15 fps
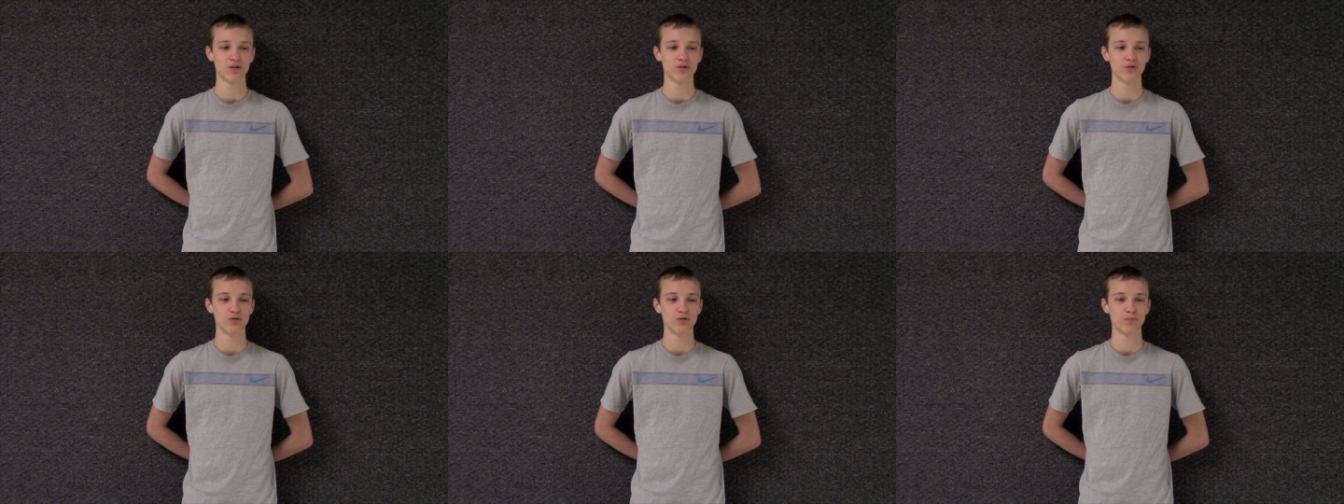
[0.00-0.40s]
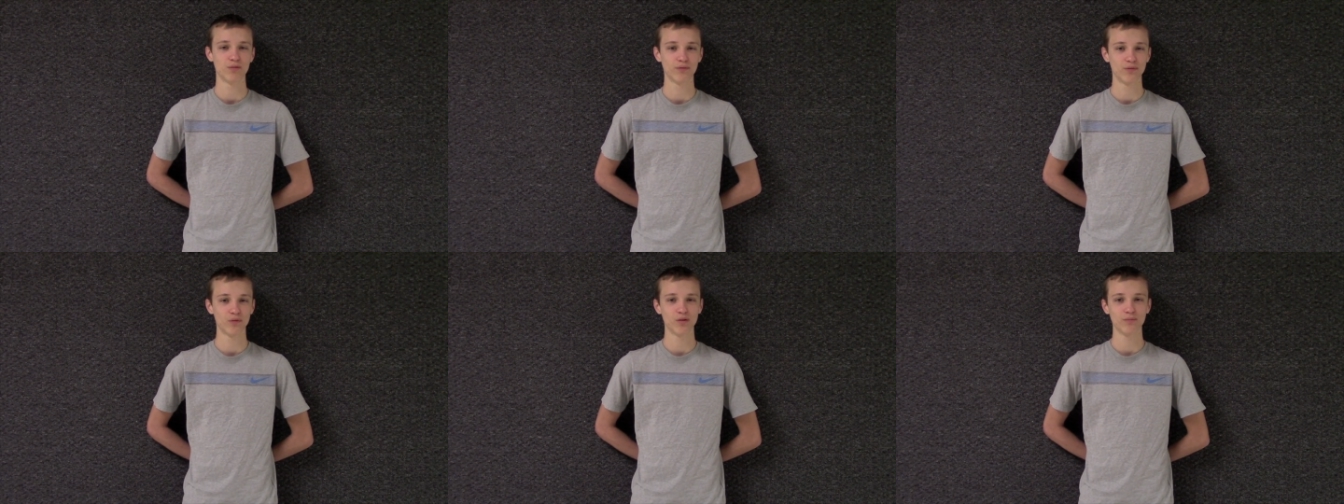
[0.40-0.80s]
you
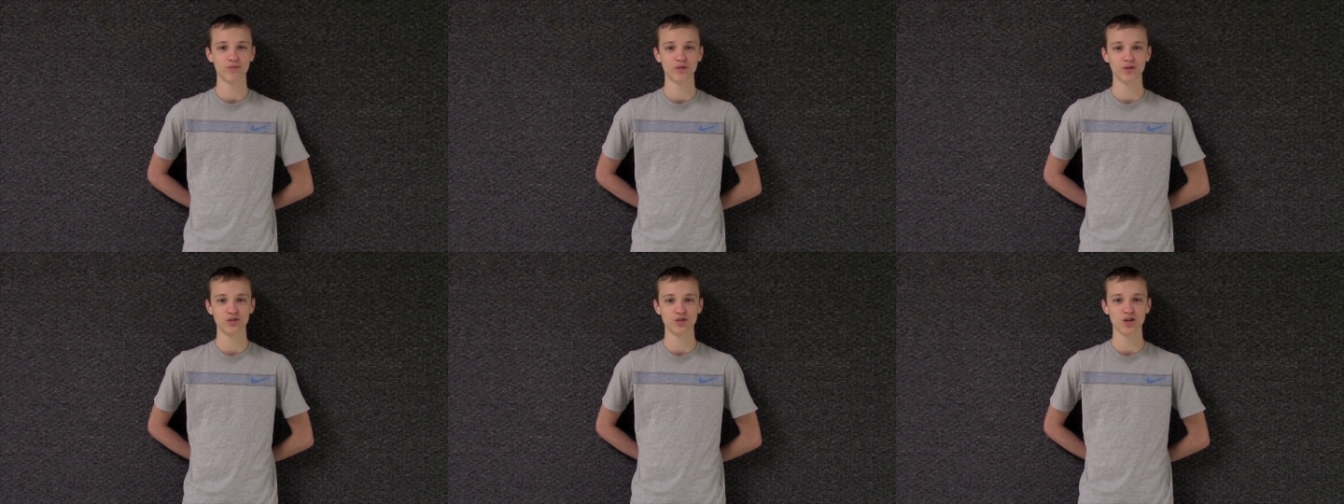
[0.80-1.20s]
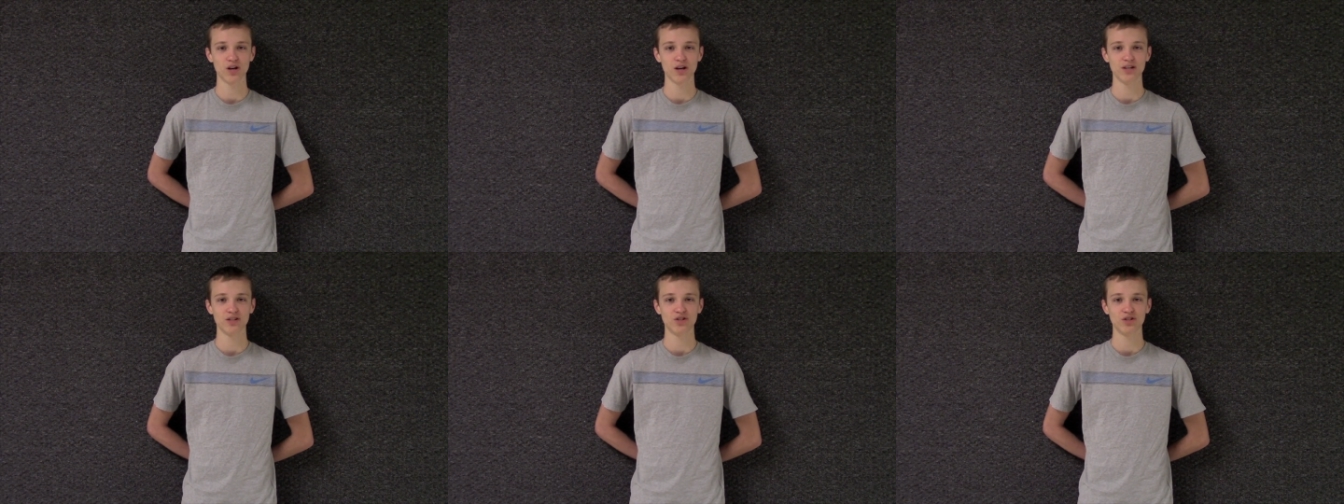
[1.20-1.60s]
perform for a
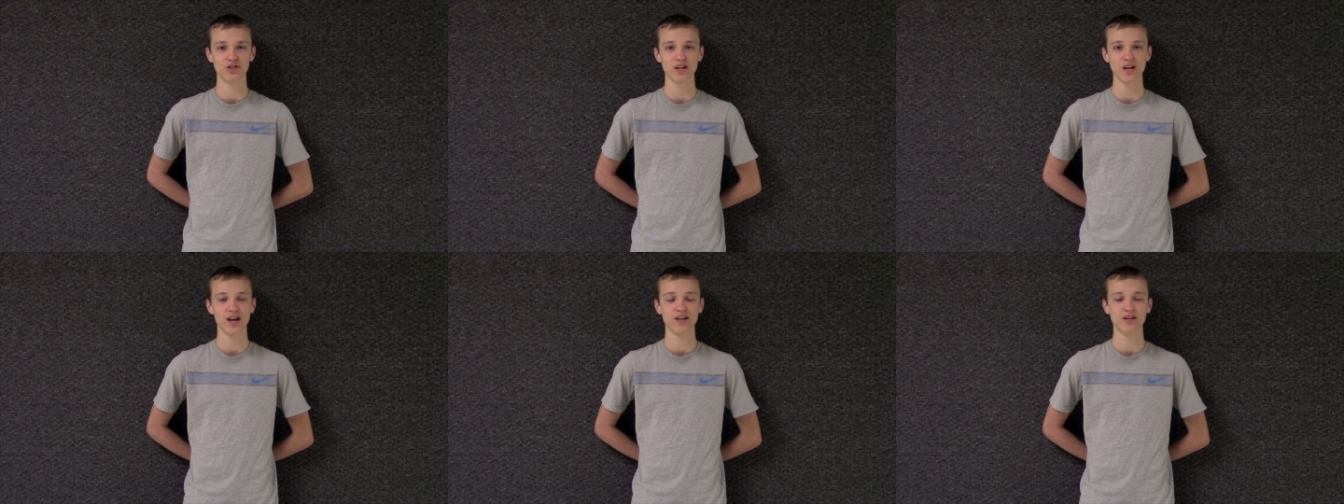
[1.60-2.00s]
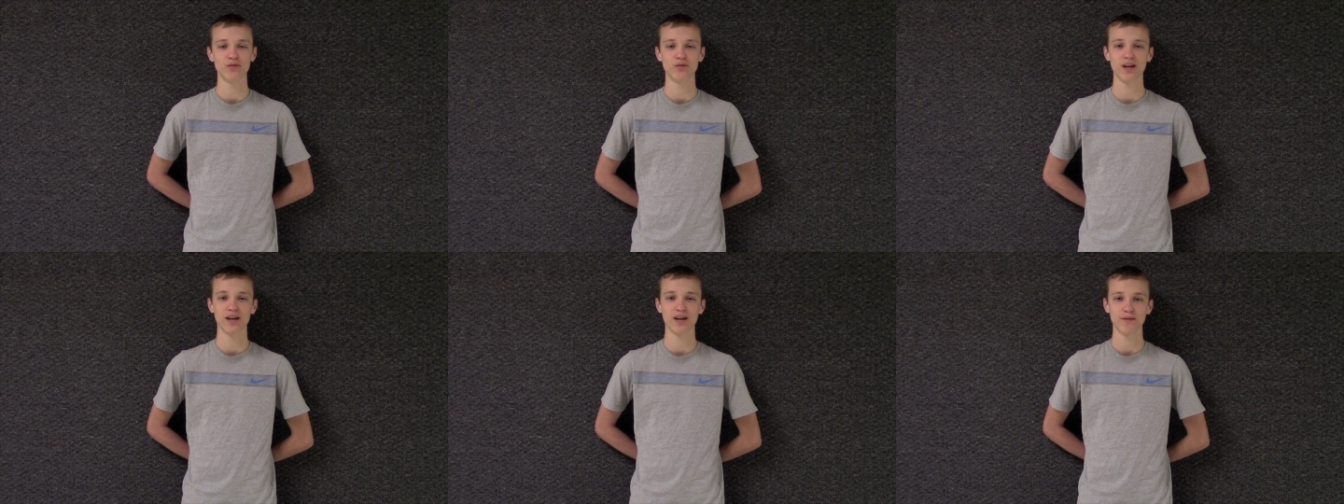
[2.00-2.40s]
judge and
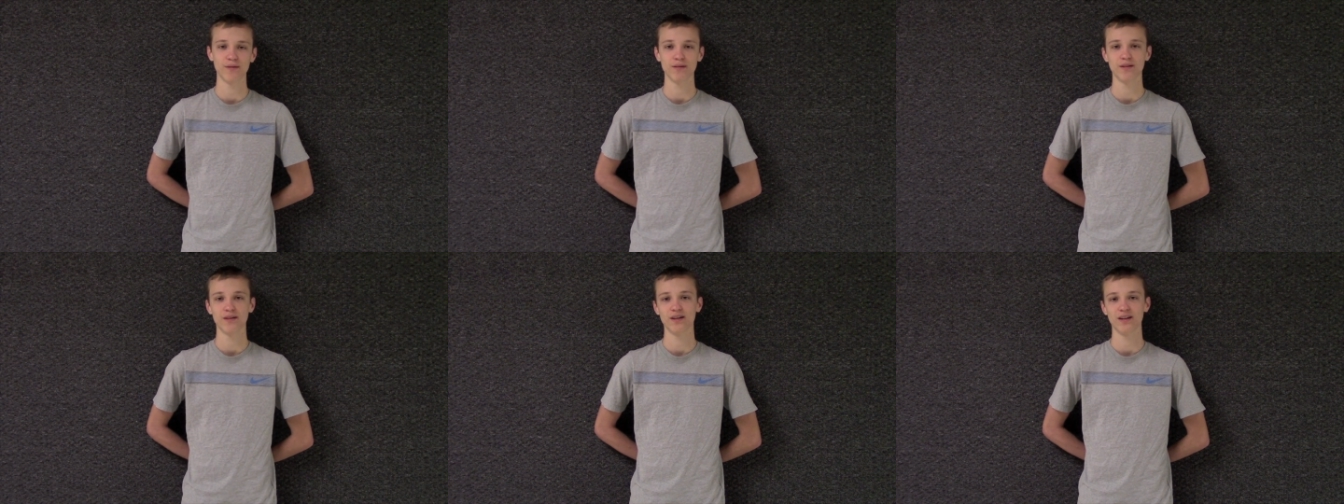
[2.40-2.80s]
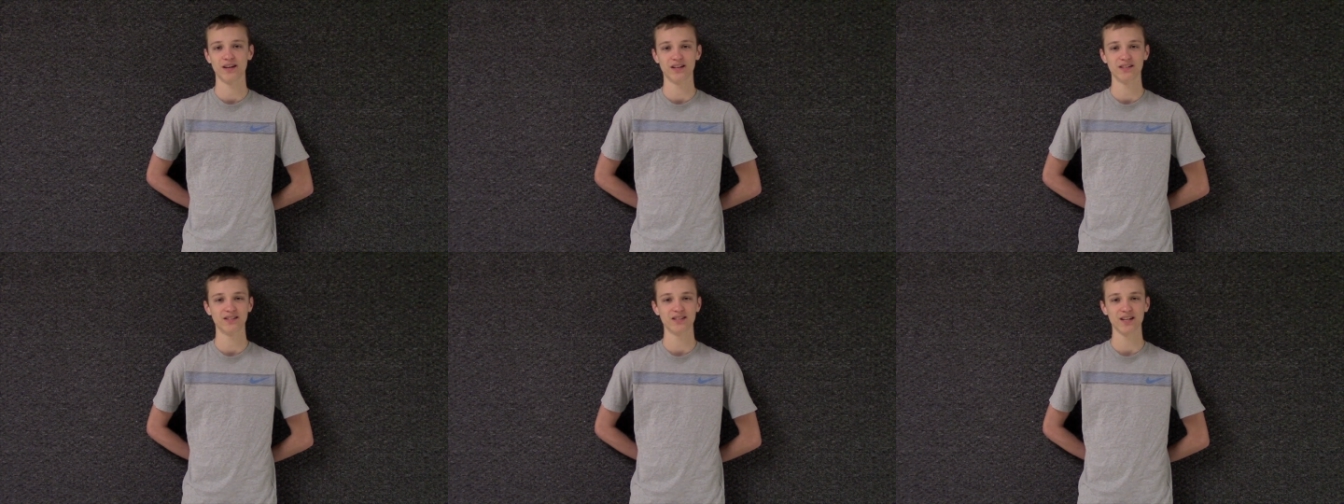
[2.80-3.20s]
you get
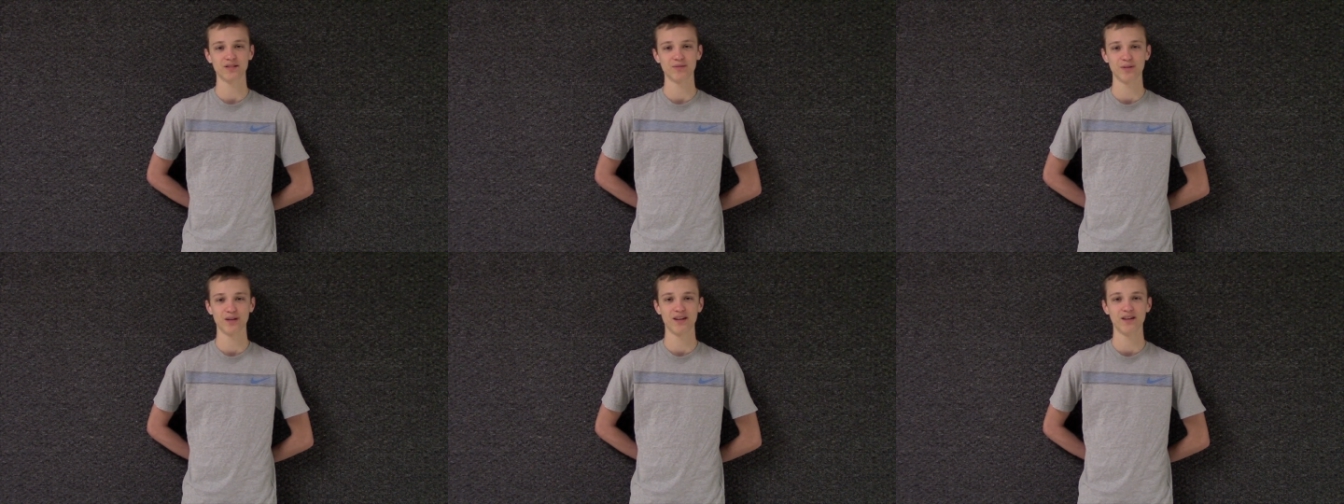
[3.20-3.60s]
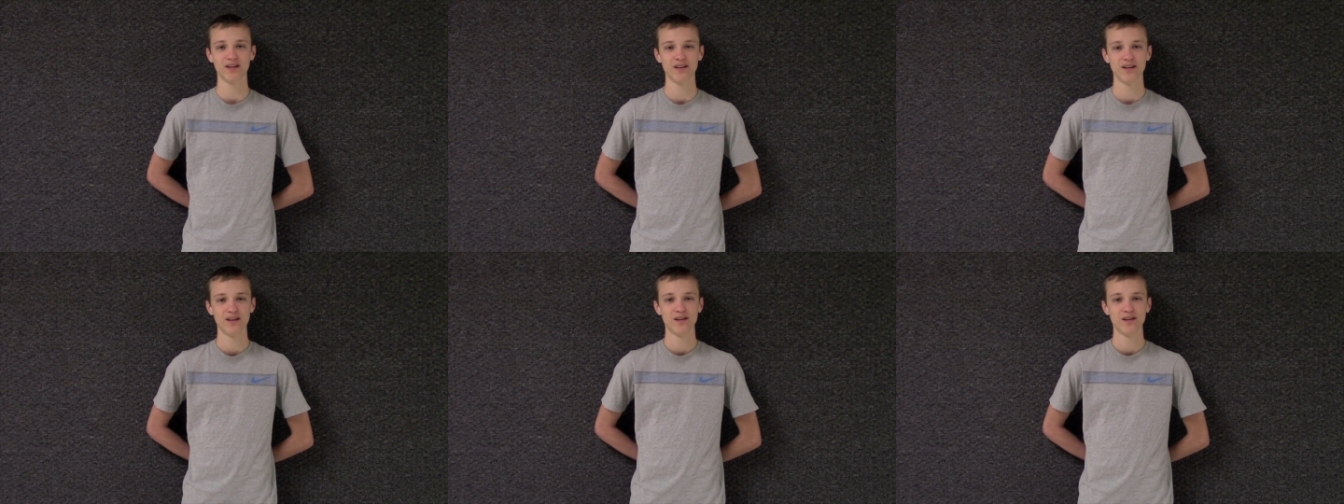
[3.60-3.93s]
an assessment